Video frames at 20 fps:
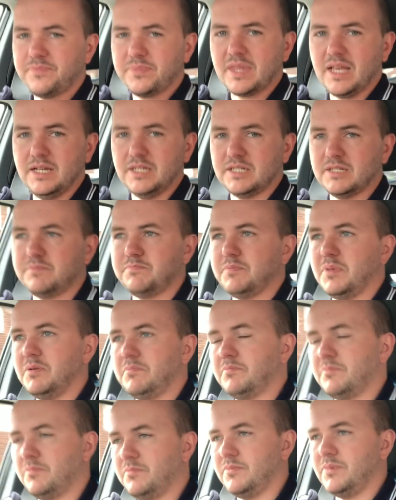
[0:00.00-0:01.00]
is,
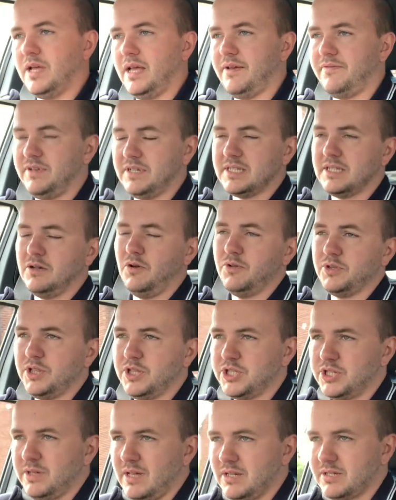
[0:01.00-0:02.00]
if it's older than
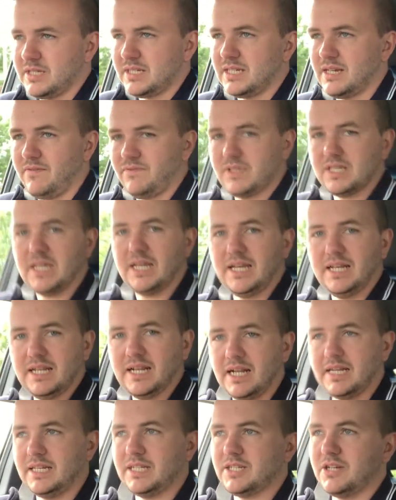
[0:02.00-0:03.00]
2017
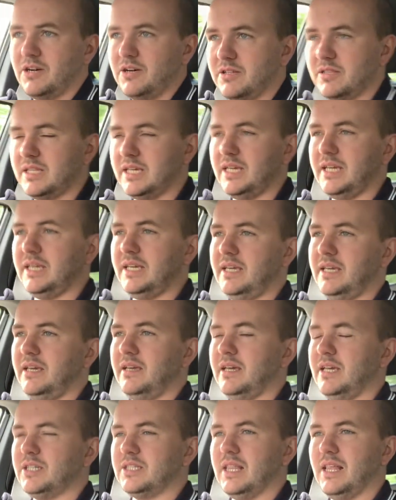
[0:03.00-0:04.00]
and it's
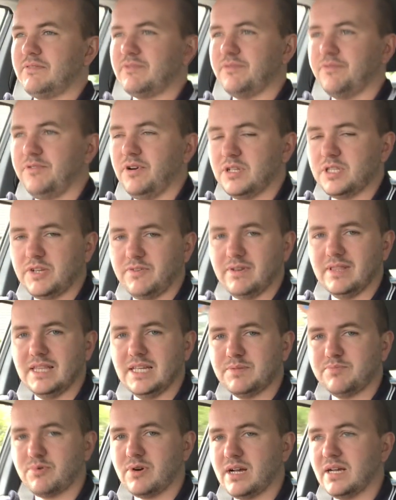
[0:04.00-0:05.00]
less than 40 grand
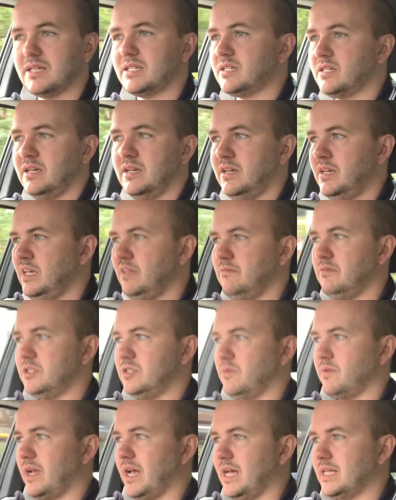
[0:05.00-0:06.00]
list price, there's
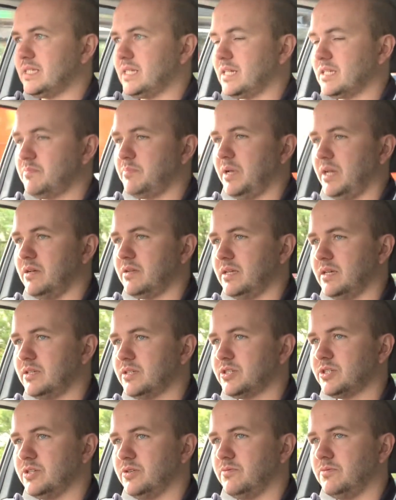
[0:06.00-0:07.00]
no car tax to pay on it.
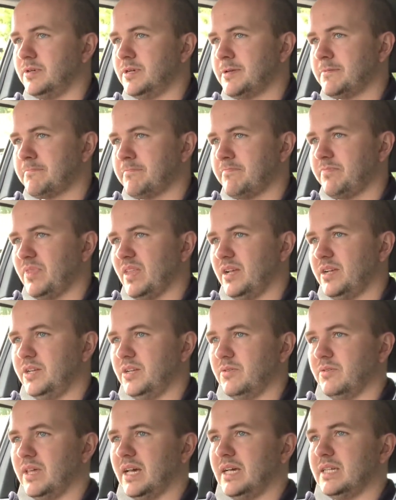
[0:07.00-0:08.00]
So, you
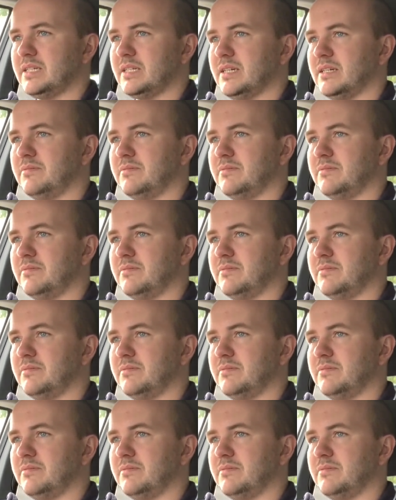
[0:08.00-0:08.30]
know, that is